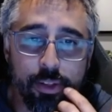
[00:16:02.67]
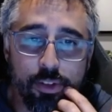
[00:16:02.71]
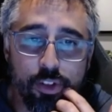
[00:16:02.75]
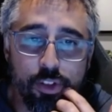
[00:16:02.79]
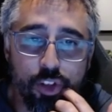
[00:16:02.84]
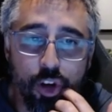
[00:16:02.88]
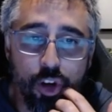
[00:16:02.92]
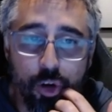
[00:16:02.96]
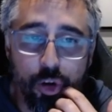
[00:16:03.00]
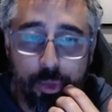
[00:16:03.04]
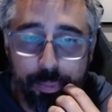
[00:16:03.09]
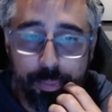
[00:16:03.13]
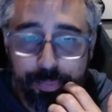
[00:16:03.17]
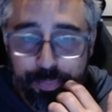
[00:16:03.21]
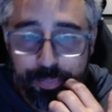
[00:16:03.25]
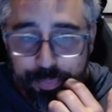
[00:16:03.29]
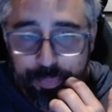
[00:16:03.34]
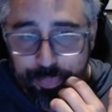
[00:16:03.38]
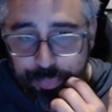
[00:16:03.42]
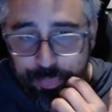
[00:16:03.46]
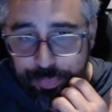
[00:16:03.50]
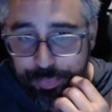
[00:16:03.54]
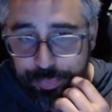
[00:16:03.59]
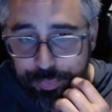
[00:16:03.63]
so,
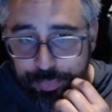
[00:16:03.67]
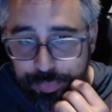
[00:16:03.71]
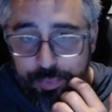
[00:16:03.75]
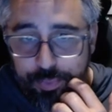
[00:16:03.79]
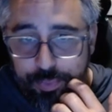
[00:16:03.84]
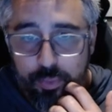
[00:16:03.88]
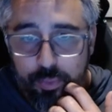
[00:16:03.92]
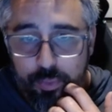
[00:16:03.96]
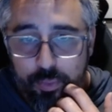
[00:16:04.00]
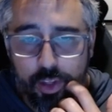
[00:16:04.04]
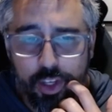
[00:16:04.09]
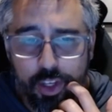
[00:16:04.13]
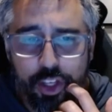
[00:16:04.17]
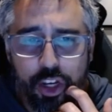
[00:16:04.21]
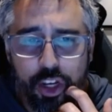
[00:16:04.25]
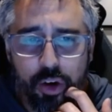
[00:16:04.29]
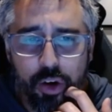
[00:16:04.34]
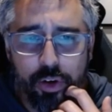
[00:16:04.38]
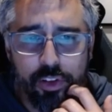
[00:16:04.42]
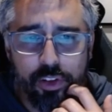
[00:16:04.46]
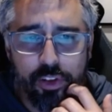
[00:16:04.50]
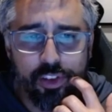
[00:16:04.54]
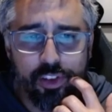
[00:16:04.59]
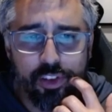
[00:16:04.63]
you know,
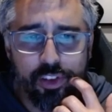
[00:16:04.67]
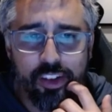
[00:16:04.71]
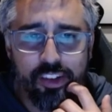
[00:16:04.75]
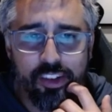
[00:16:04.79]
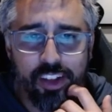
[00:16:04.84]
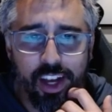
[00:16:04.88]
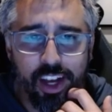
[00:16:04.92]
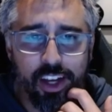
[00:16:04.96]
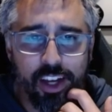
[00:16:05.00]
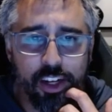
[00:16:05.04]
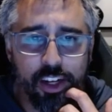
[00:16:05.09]
it's it's not